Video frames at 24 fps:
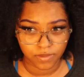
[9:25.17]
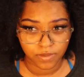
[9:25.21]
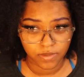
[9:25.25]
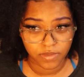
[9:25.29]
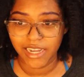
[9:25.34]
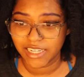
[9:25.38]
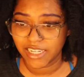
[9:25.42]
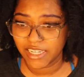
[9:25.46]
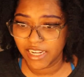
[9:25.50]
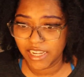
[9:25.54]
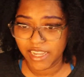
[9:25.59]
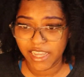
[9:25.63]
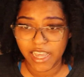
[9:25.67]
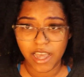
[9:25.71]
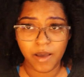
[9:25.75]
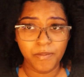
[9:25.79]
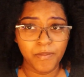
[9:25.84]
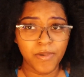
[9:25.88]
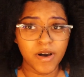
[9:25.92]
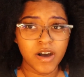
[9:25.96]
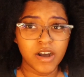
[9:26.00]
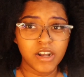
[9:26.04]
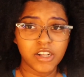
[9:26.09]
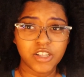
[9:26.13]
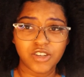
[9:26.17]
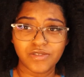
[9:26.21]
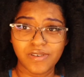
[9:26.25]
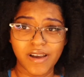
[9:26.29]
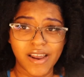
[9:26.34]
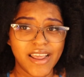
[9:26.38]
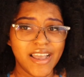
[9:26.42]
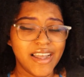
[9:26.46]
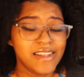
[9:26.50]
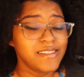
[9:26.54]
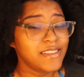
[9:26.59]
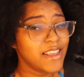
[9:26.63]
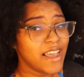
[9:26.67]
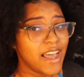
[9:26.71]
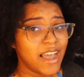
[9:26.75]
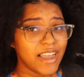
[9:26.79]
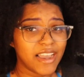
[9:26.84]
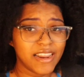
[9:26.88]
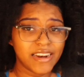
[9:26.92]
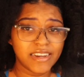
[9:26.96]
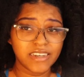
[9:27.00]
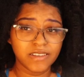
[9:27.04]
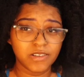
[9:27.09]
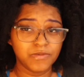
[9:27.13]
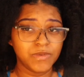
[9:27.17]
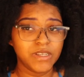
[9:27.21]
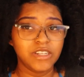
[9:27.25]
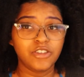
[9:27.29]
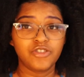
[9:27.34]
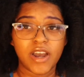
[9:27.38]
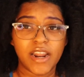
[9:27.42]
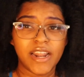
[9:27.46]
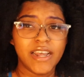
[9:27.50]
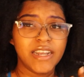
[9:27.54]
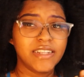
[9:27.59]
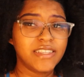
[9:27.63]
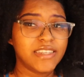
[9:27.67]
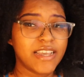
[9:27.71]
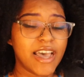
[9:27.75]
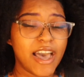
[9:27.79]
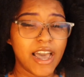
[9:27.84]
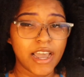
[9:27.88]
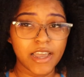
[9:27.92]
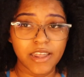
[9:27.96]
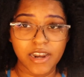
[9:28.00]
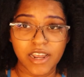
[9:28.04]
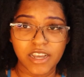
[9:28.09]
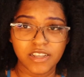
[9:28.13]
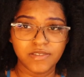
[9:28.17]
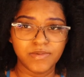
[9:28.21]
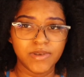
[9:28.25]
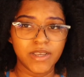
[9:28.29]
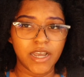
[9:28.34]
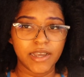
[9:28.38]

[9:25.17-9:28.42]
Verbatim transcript: And she kept on trying to antagonize me, trying to antagonize me.